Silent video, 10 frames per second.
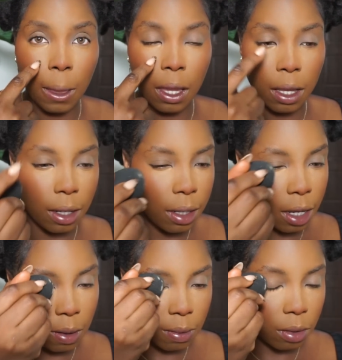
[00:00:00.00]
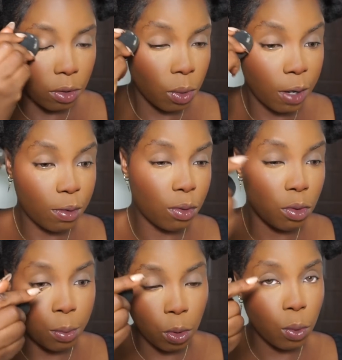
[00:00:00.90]
hair now, you have to do
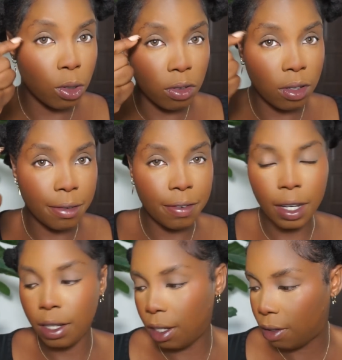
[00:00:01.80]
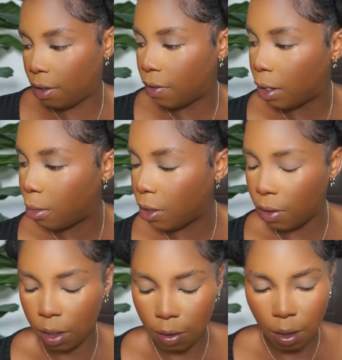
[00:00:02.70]
more work to define it, if that makes
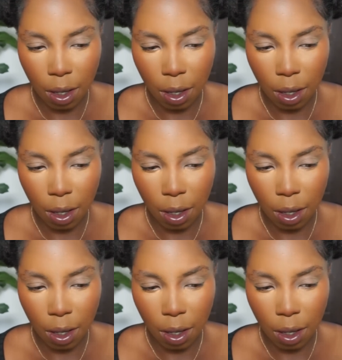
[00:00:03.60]
sense.